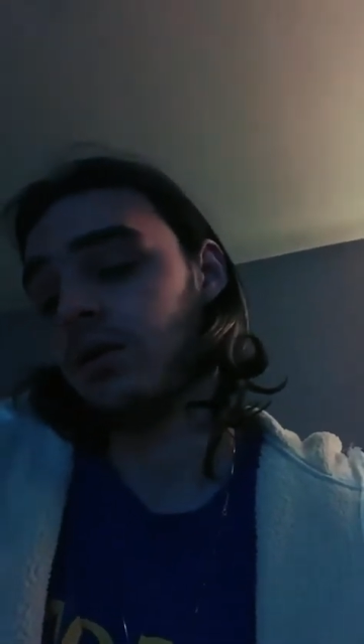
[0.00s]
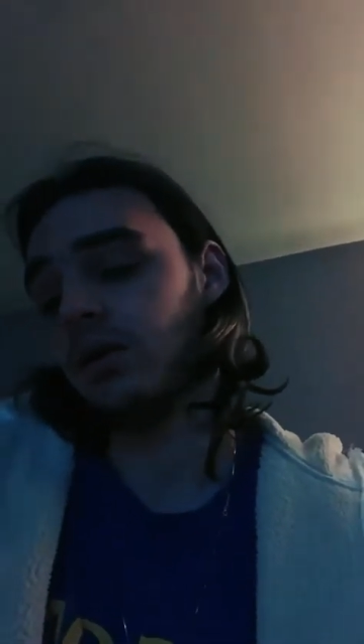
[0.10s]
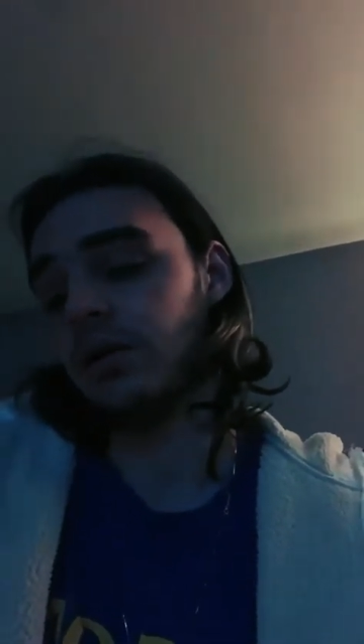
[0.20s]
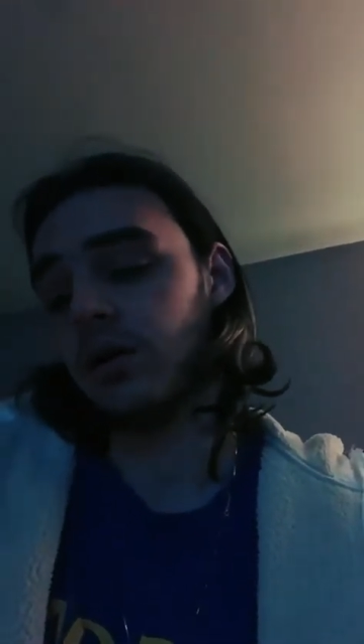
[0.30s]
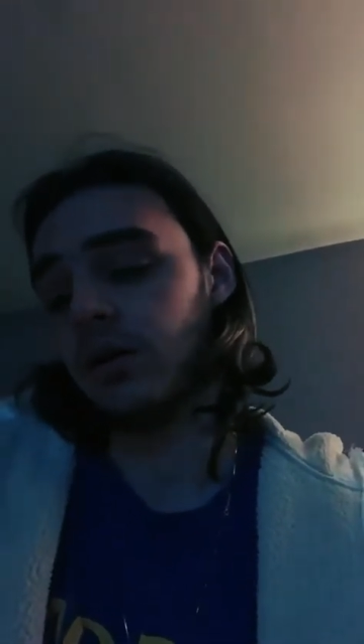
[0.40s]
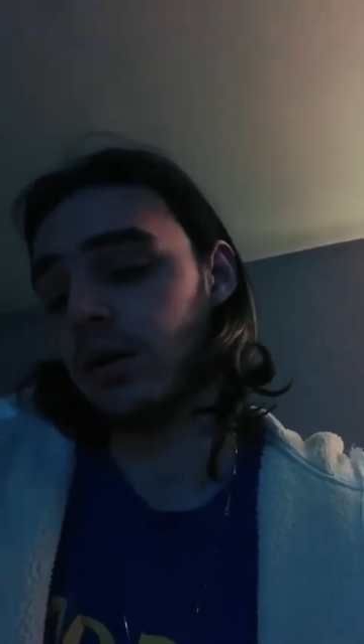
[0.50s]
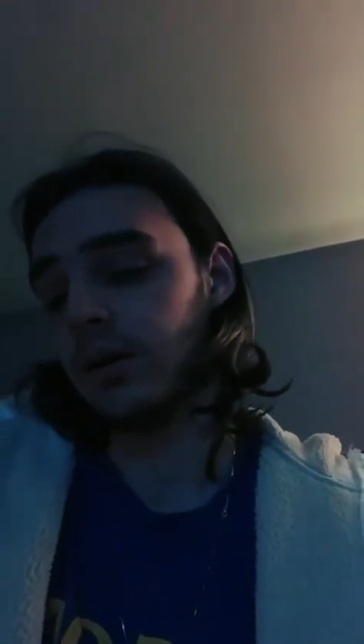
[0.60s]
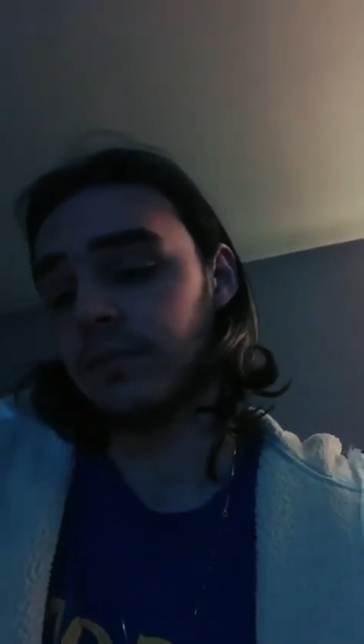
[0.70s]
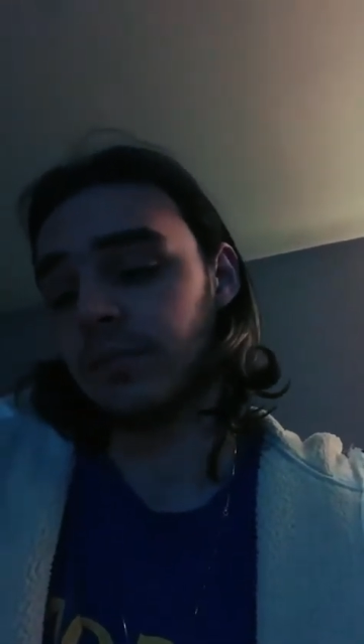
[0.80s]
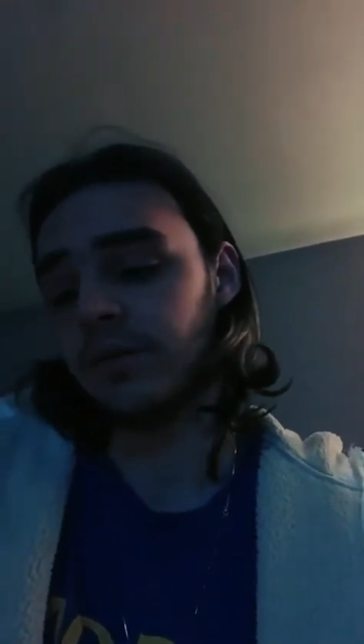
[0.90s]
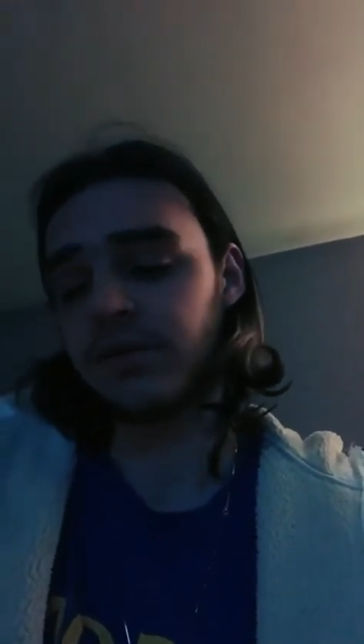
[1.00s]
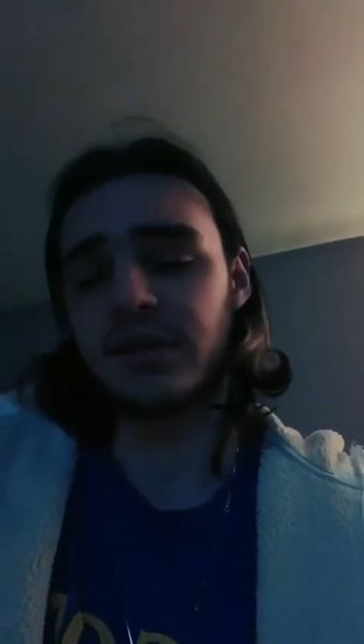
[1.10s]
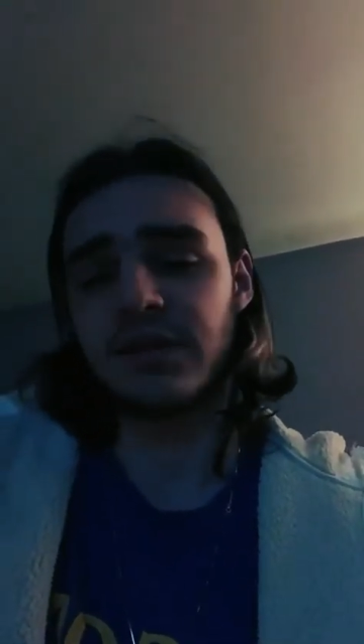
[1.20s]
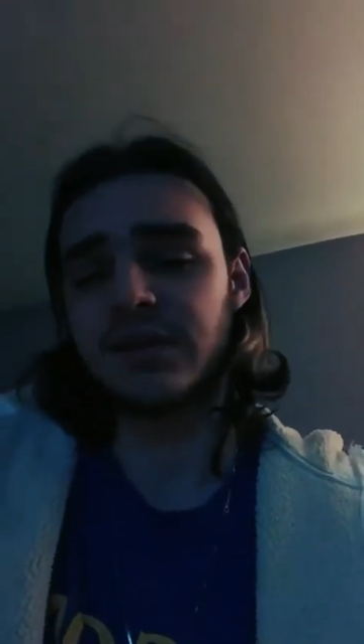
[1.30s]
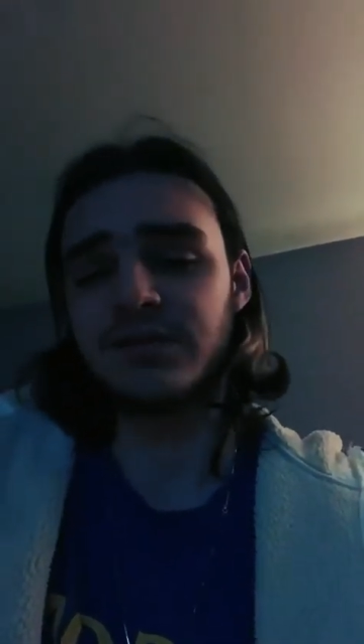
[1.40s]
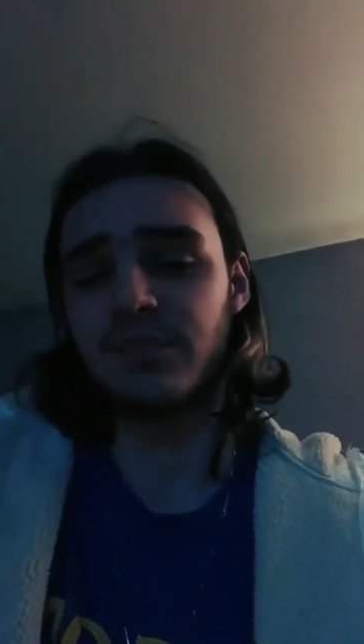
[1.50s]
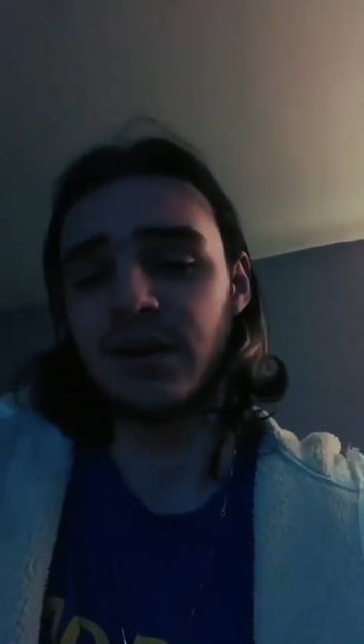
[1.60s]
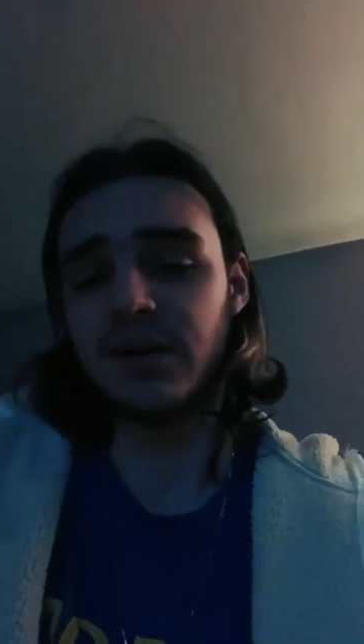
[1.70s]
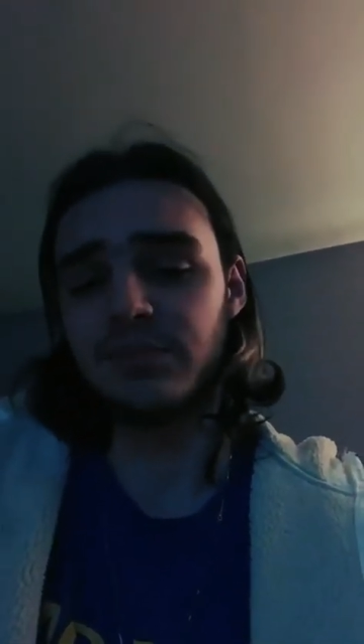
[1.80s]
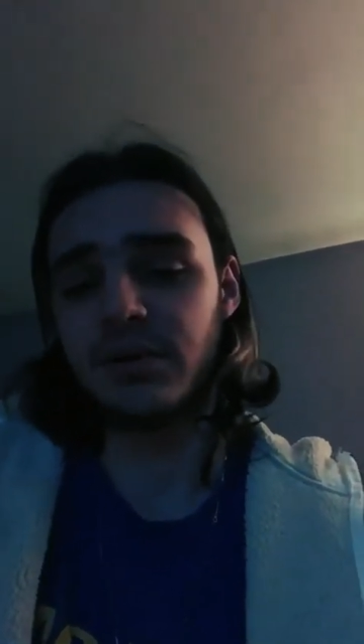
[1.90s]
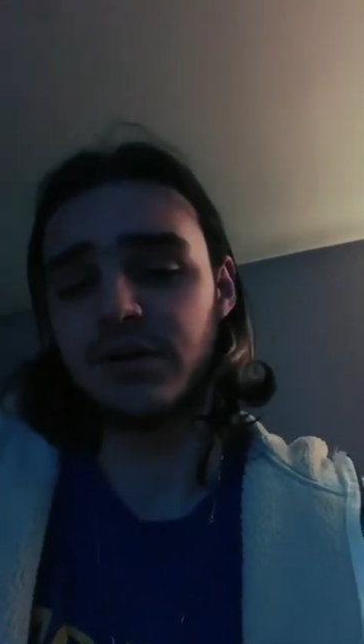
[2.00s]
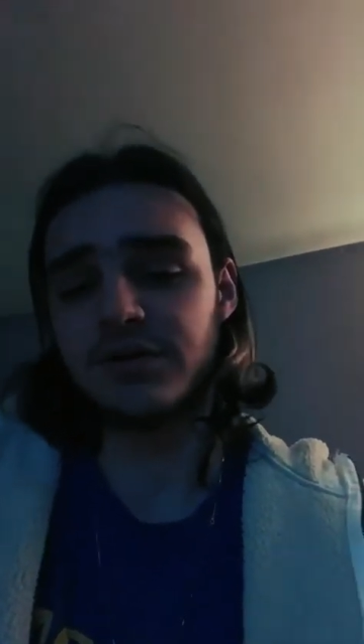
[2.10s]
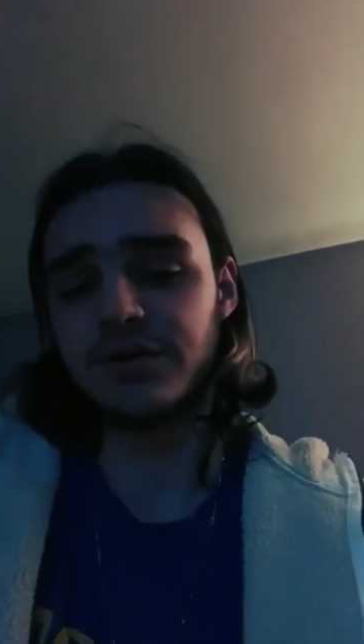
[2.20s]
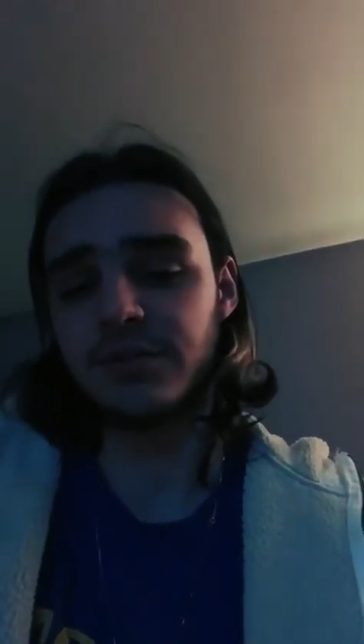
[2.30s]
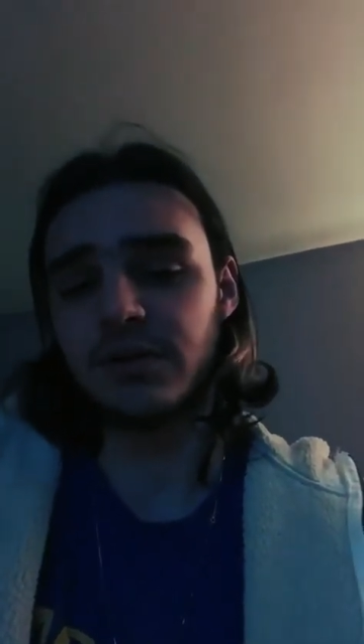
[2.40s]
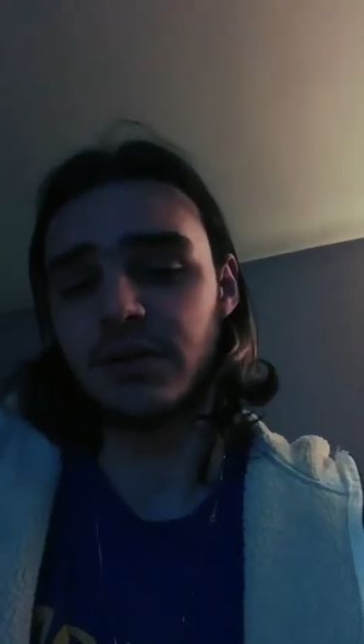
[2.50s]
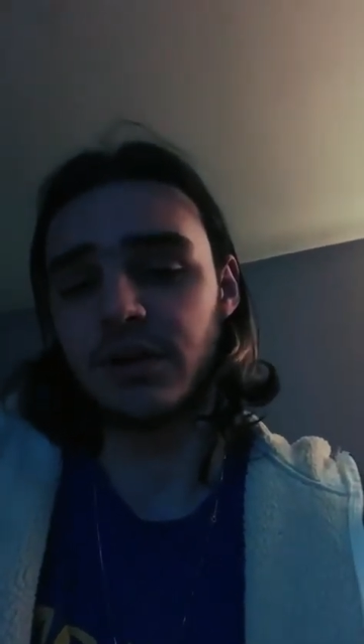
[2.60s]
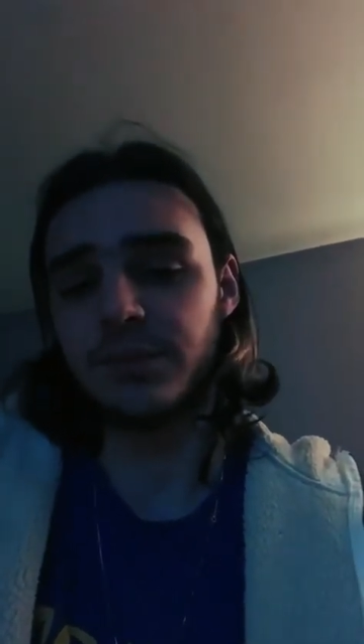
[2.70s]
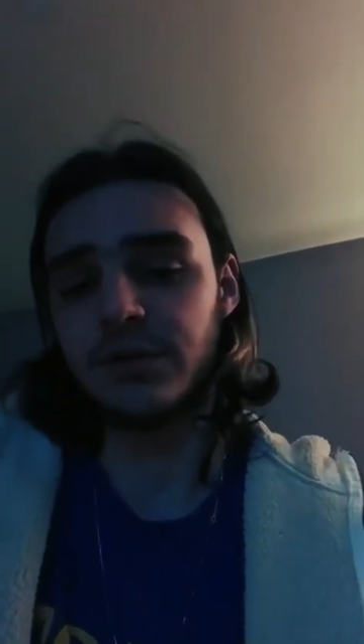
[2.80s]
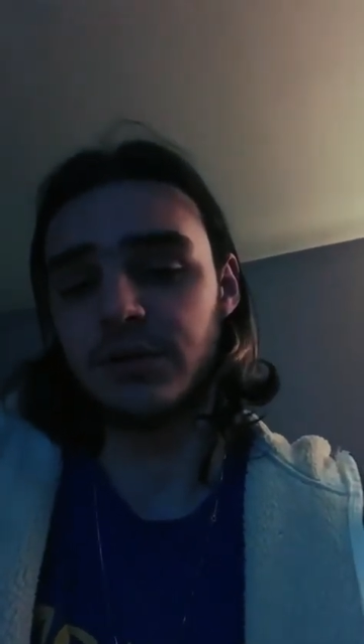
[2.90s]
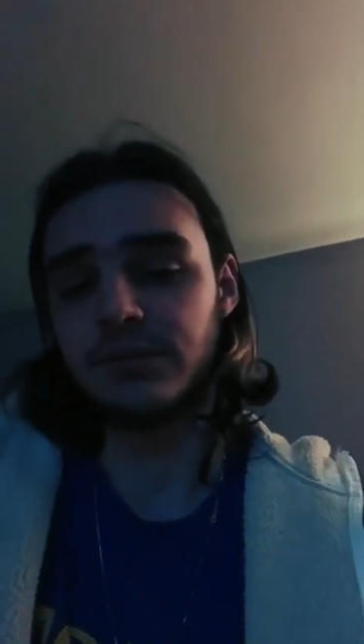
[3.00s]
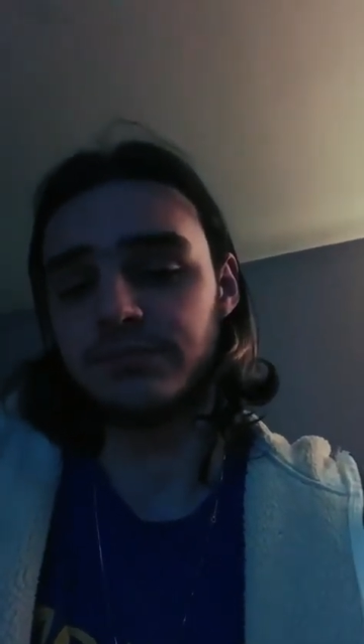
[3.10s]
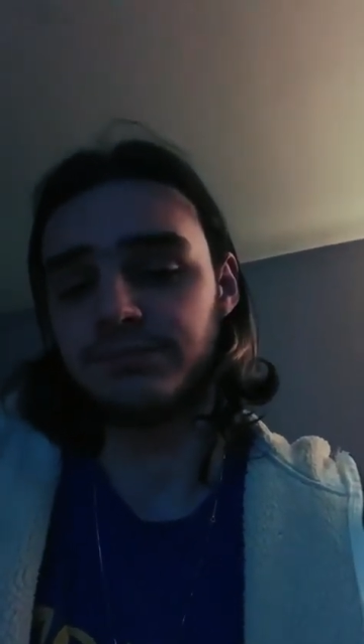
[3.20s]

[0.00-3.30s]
you know, I don't think that's a bad punishment. I mean,